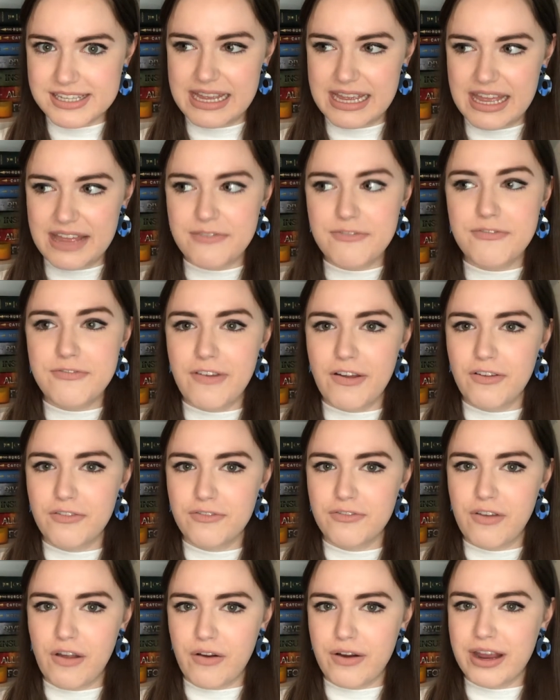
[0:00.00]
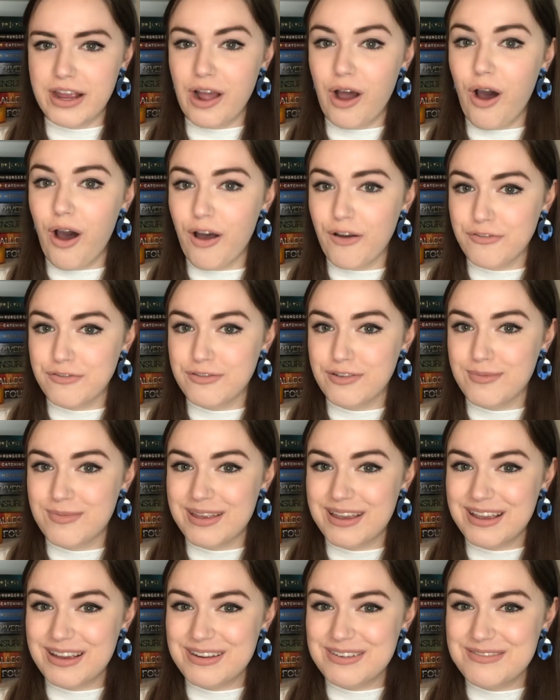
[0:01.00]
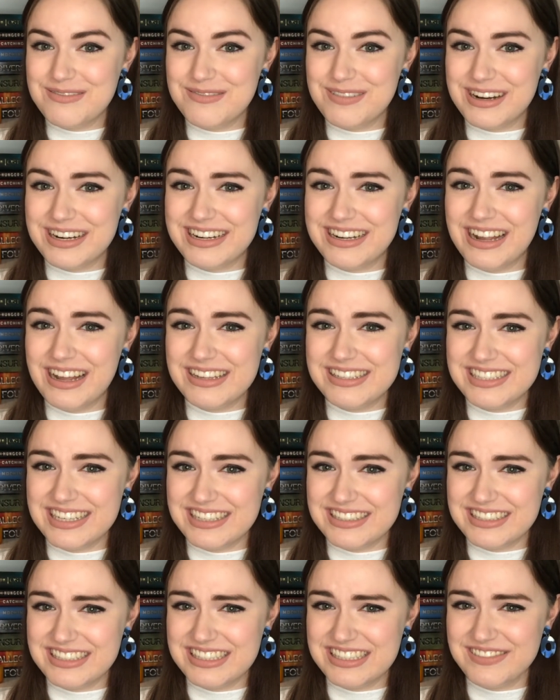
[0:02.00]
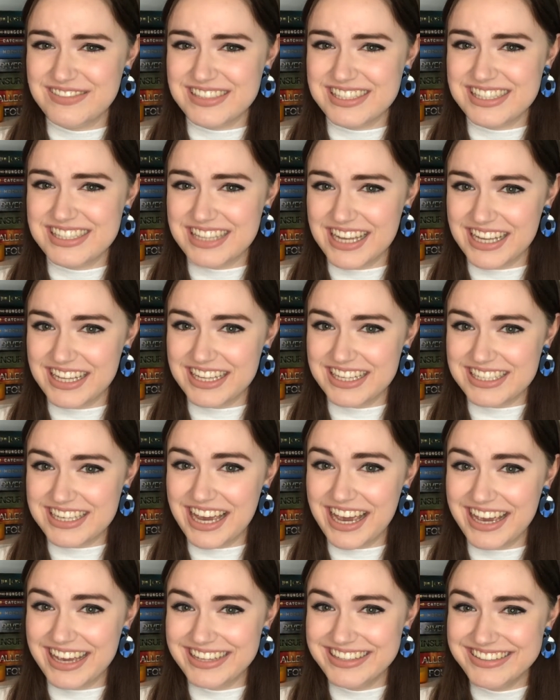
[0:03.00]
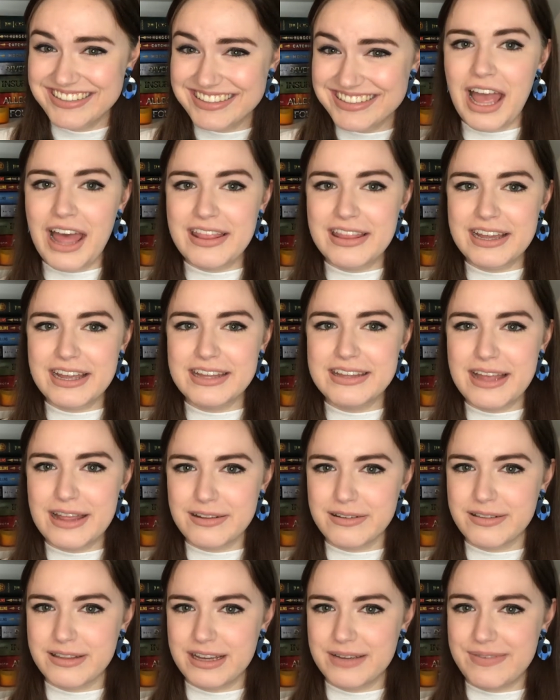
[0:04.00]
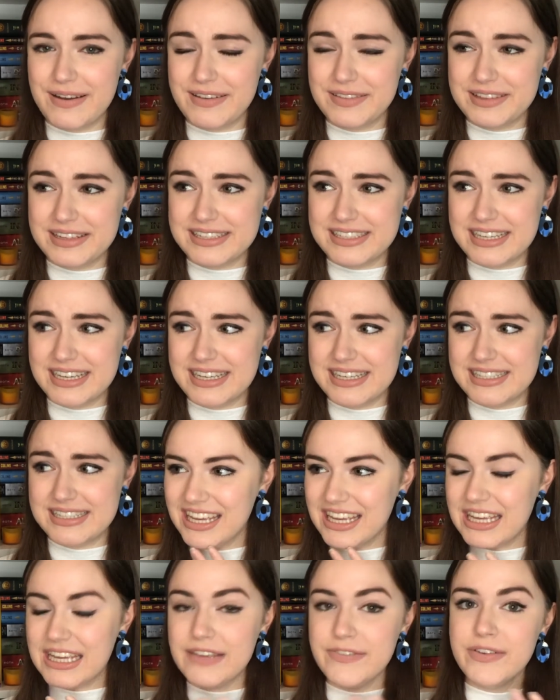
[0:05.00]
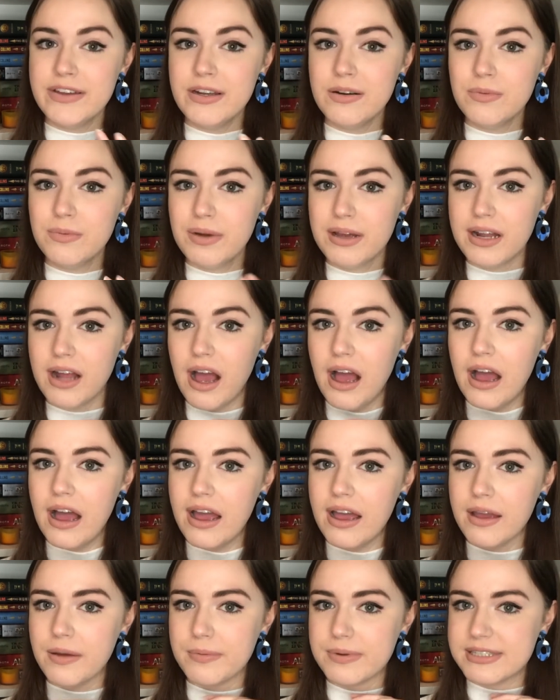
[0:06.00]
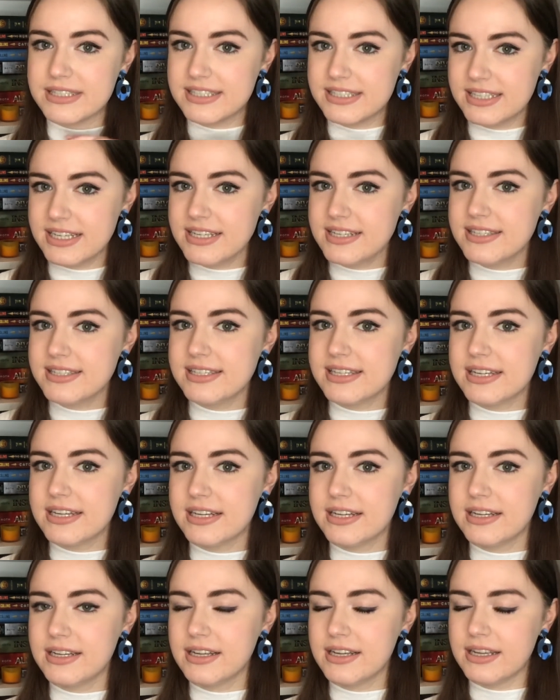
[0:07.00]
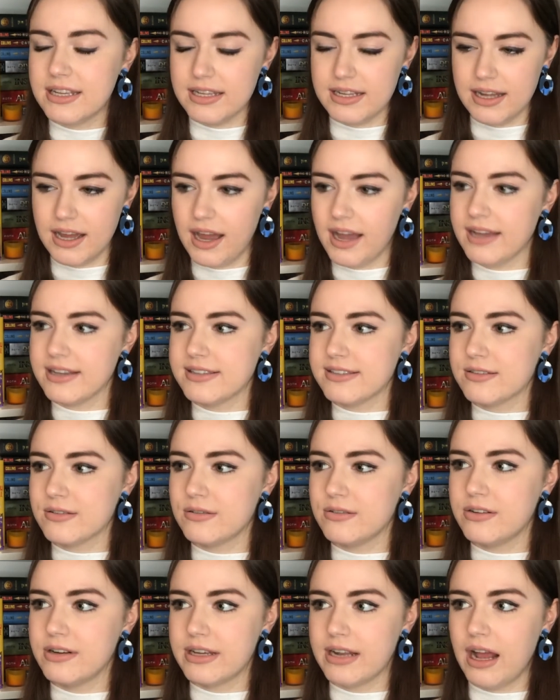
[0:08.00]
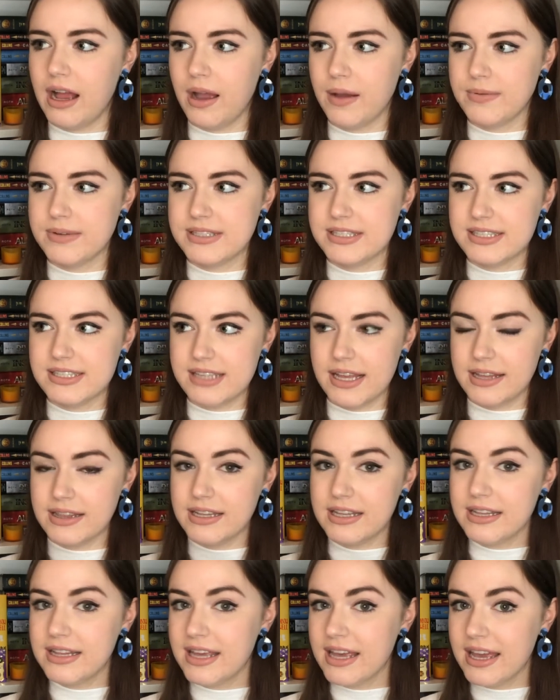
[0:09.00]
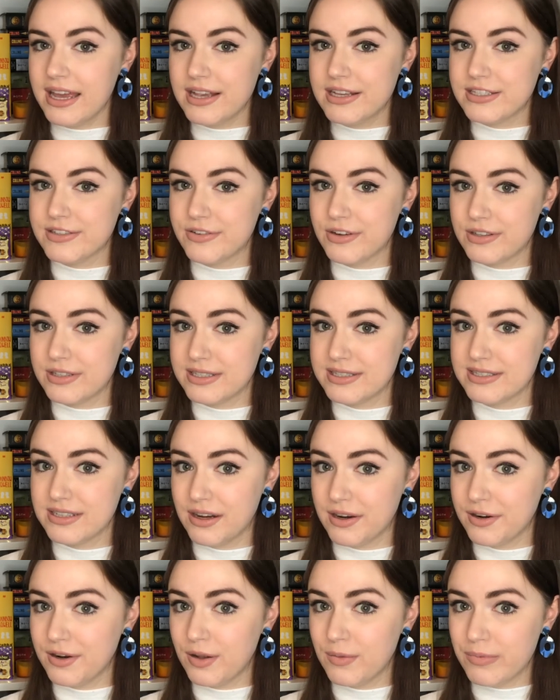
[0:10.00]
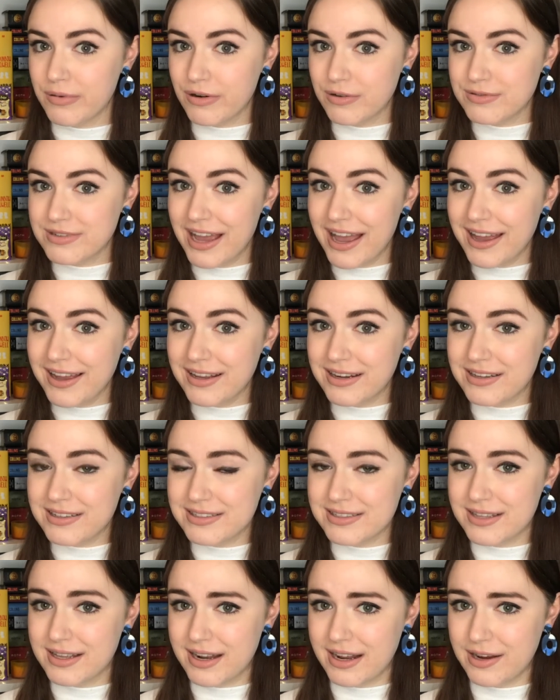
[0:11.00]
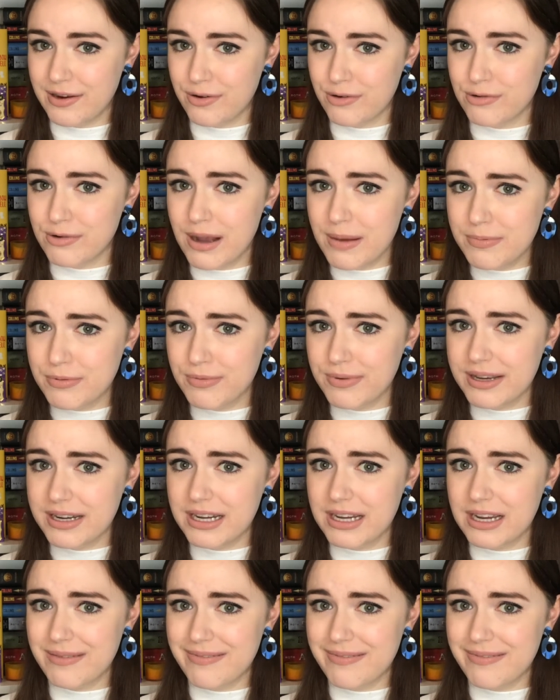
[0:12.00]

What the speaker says: It felt very off to me when a sentence was slightly changed. I think another thing about this is even when I was 16 in high school and I was suddenly the age of all these young adult protagonists that I grew up reading